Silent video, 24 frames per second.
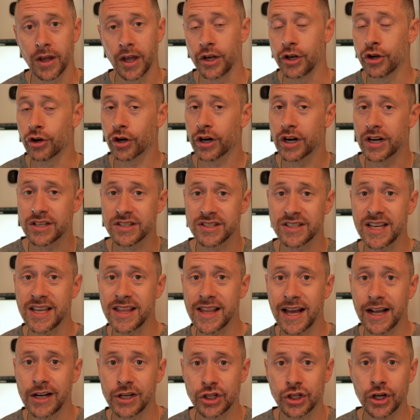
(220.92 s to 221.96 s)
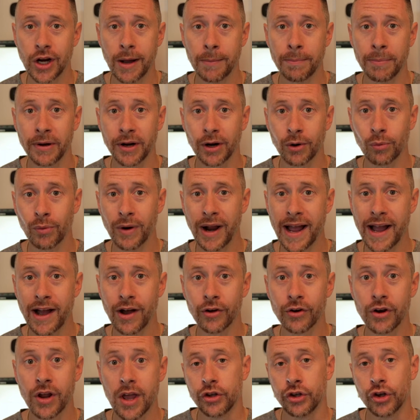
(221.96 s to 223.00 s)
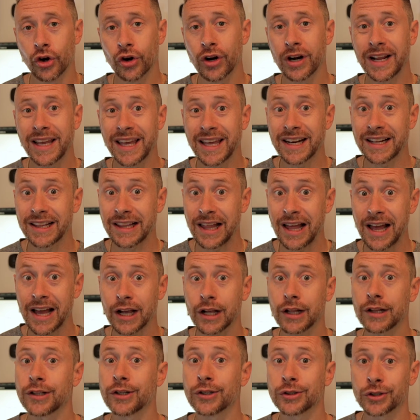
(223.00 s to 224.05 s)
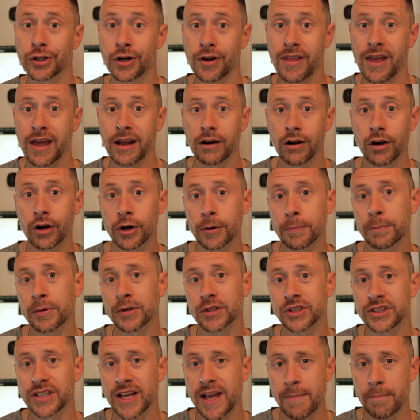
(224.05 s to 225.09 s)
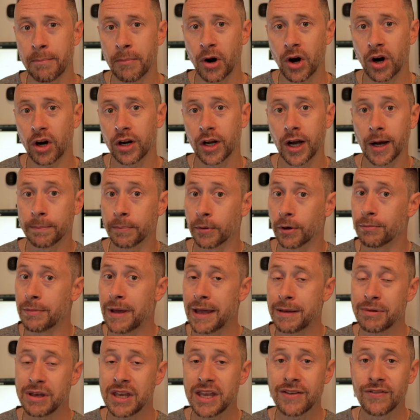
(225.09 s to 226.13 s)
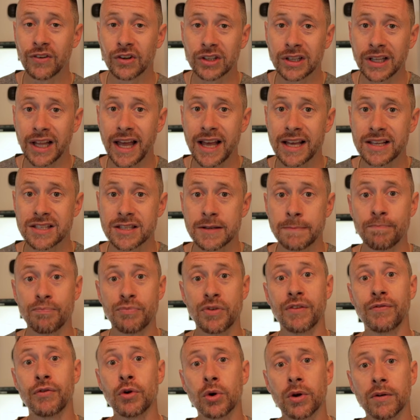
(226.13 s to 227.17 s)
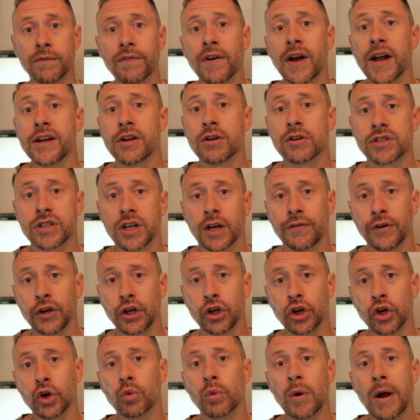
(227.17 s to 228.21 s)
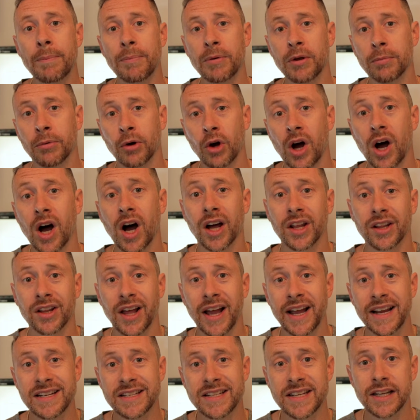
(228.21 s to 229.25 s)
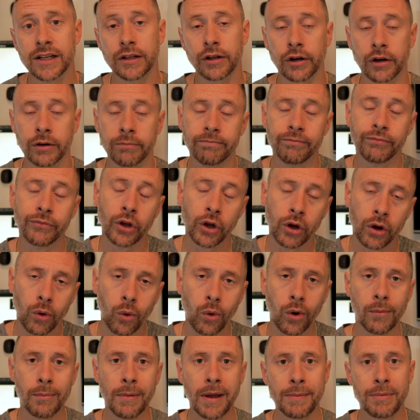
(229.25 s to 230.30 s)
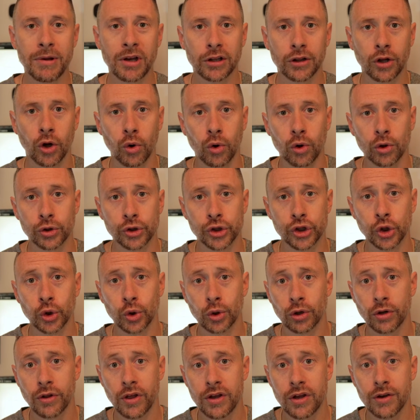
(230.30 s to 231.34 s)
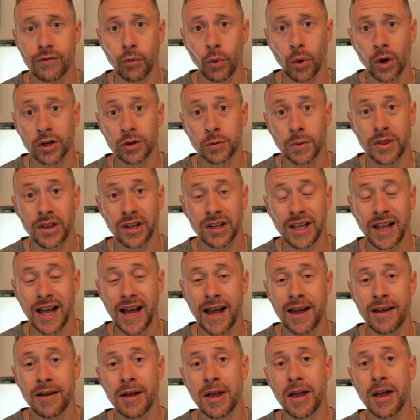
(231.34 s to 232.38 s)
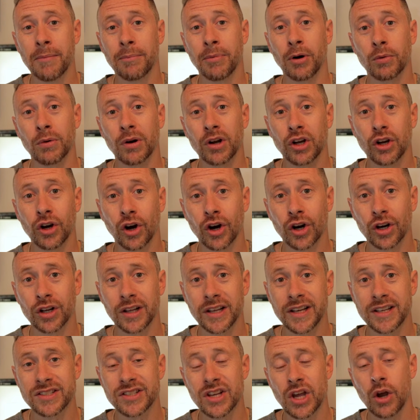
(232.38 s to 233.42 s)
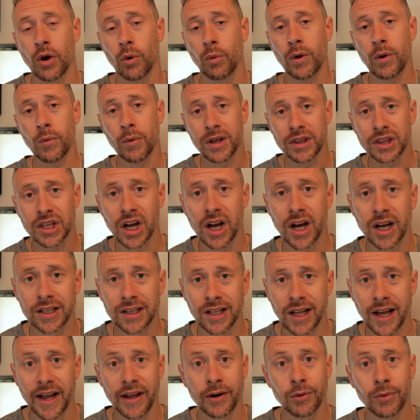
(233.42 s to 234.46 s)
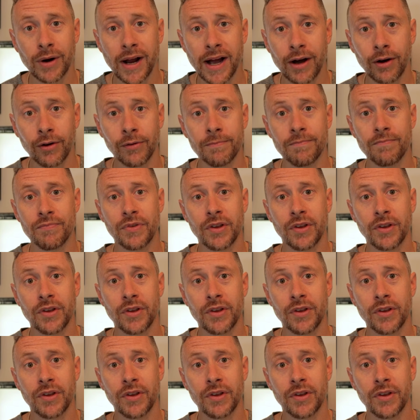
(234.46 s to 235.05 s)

and you're gonna see that shopping around, you're gonna get a lot closer to that 100% markup, or maybe even less, if you could find yourself a good reputable online dealer, or maybe a local jeweler that you've worked with a lot. But regardless, we went the online route,